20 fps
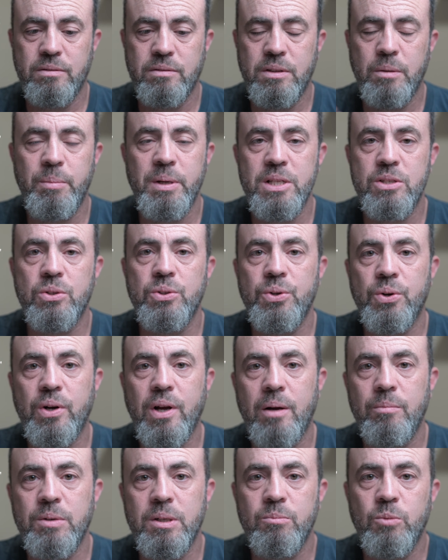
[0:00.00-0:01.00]
Depends on your
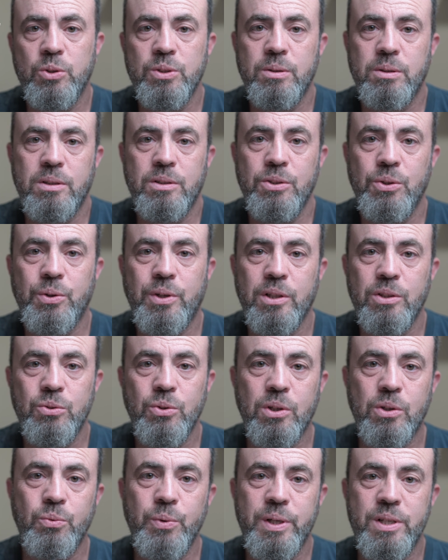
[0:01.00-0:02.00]
camera model. You can
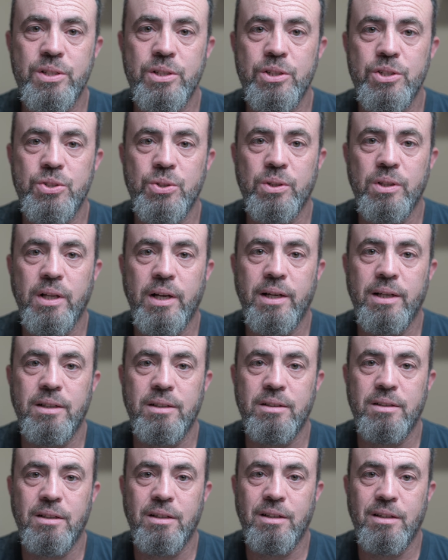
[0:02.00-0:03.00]
do a quick search
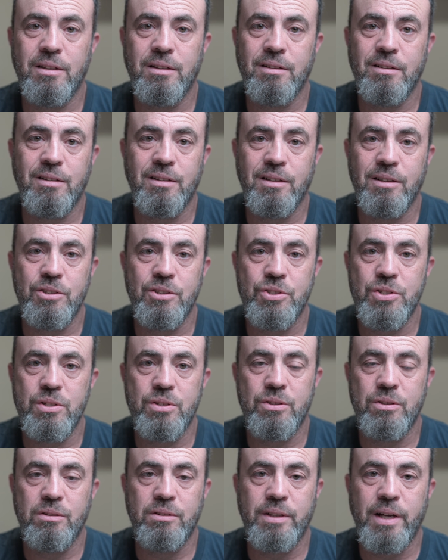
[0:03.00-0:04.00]
online and
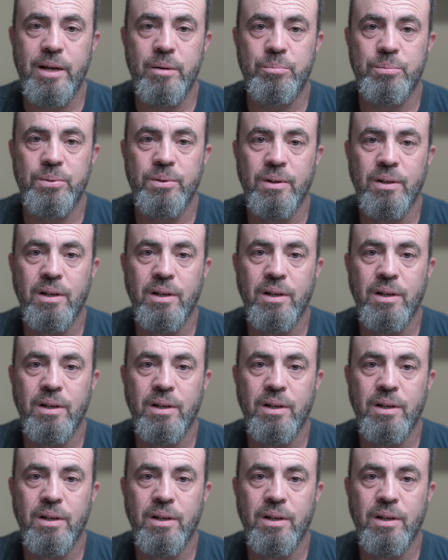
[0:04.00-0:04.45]
just type